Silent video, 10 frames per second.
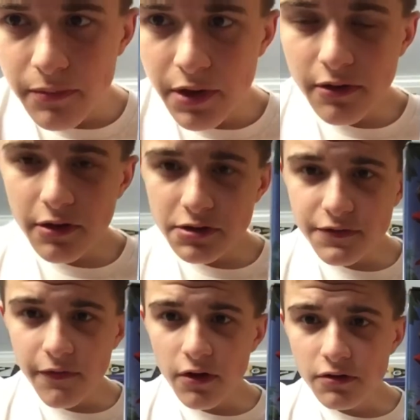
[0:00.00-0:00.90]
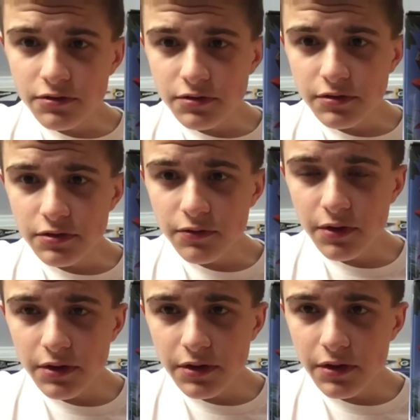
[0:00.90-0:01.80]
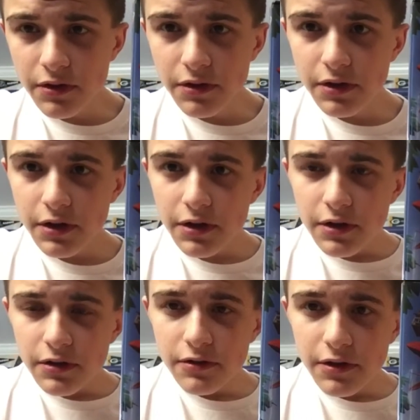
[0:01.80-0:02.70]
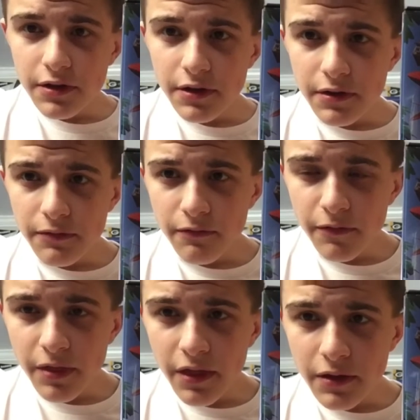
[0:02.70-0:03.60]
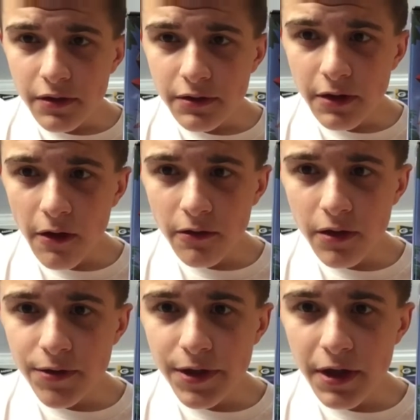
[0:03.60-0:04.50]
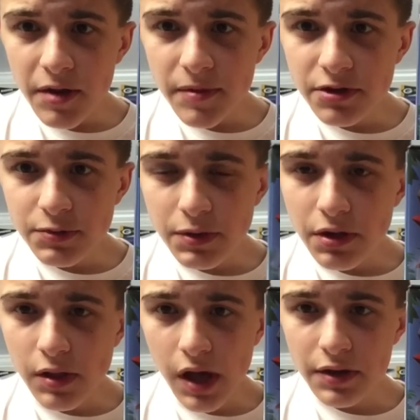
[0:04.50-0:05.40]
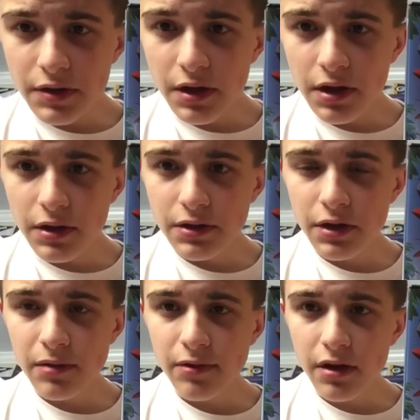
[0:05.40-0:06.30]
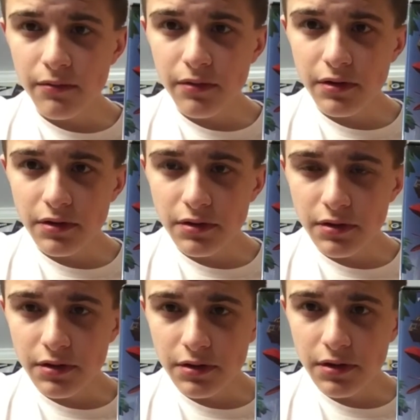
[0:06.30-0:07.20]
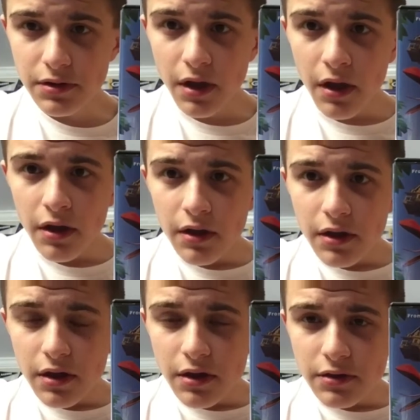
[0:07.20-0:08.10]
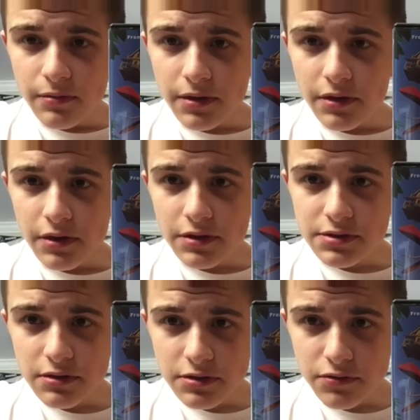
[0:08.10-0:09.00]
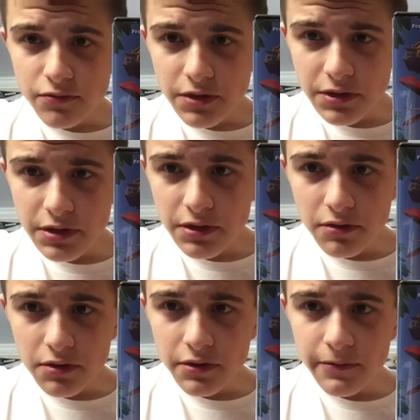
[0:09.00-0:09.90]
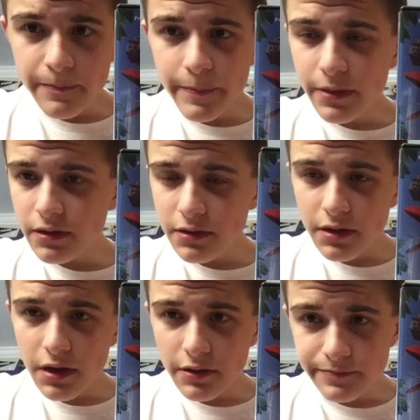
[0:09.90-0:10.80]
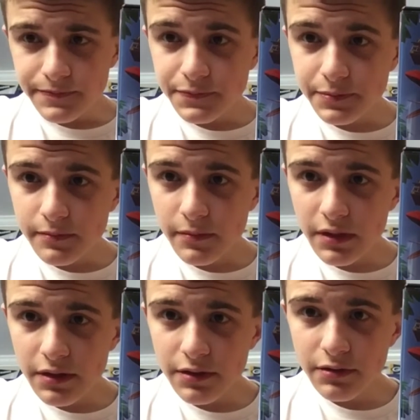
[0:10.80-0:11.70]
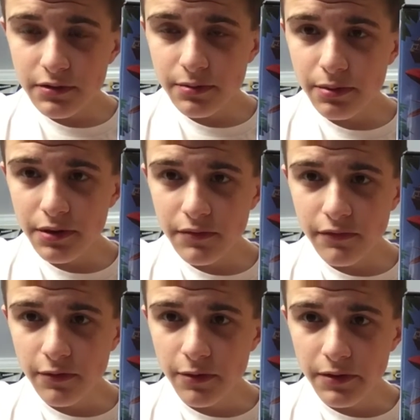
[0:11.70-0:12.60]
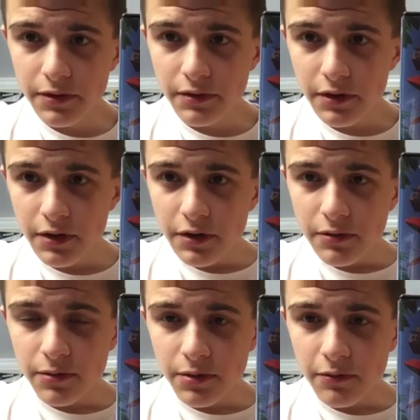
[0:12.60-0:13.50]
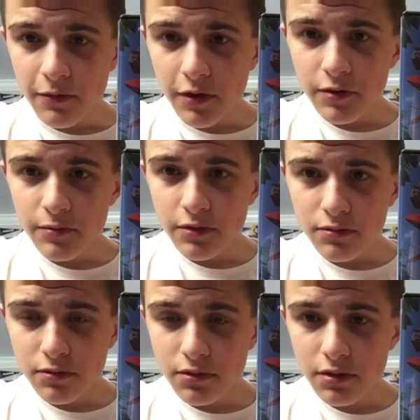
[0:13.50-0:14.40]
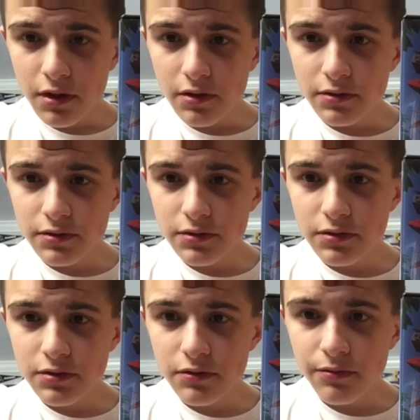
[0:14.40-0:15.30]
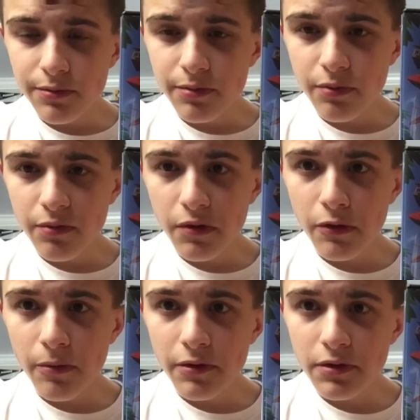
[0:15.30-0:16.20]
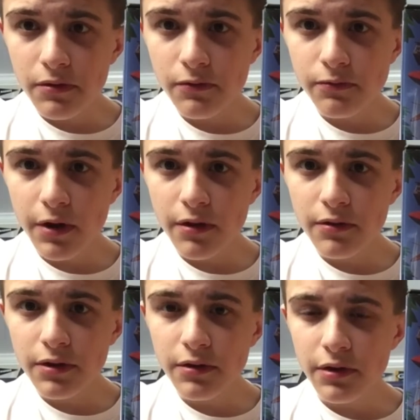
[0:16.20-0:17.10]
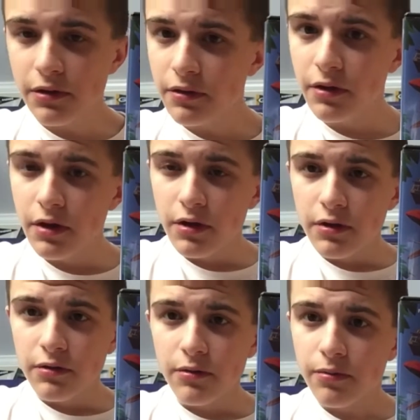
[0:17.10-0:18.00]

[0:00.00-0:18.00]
Paradise Falls looks really good, and you can tell that the animators put a lot of time and effort into this, because it looks really good, and it looks pretty fluent with the water moons and just all the places around it, like the